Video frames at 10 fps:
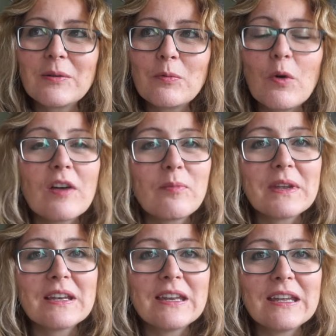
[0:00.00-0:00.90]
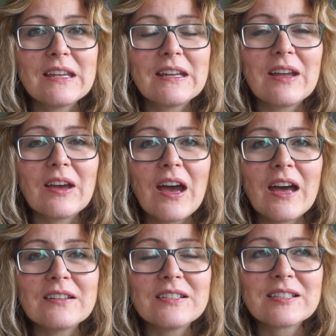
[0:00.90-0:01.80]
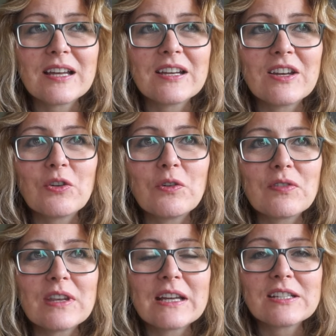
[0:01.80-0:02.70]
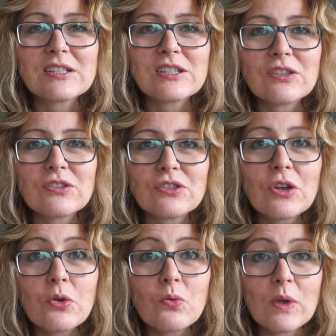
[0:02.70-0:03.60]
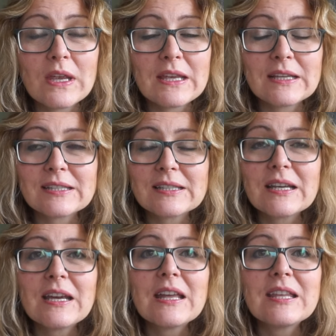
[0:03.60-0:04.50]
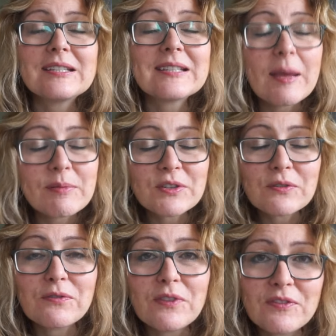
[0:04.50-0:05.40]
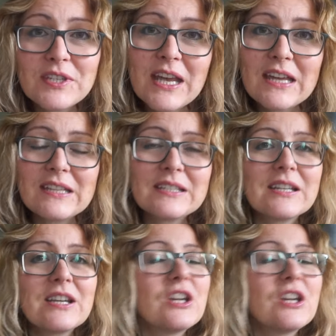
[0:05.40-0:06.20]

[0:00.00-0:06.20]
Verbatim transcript: what I've been knitting and designing over the last two weeks. This is episode fifty-eight.